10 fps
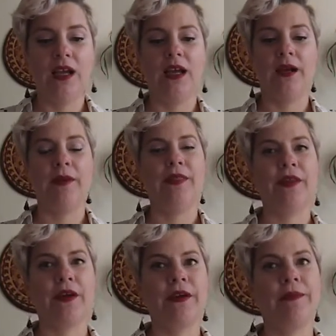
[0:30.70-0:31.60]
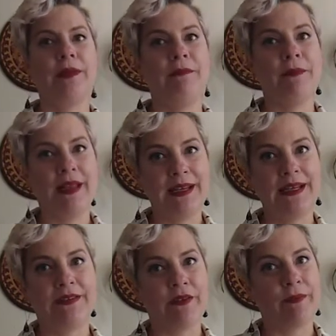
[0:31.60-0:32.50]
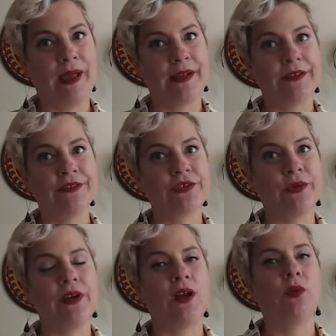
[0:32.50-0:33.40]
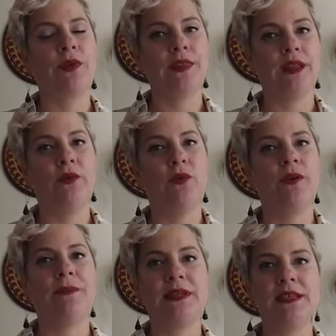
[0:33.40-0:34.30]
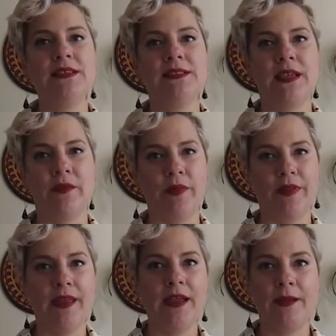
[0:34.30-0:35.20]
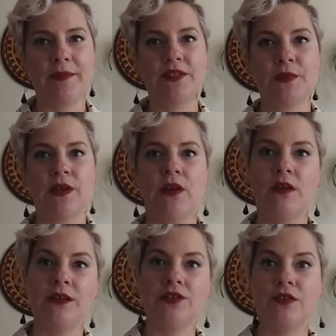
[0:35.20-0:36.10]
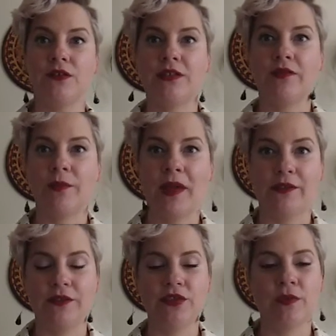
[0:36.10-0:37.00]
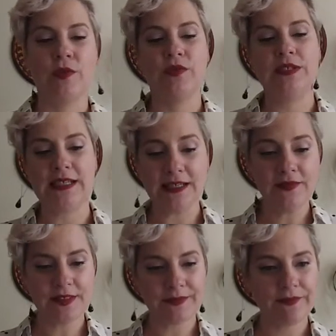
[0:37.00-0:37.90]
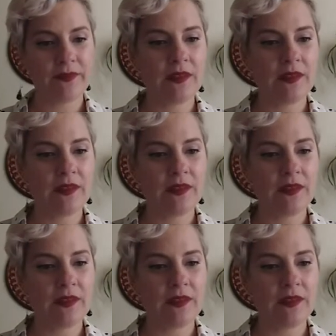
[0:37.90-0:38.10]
um, there can be many different patterns going on within one piece, and when that happens, we call each of those different patterns motifs.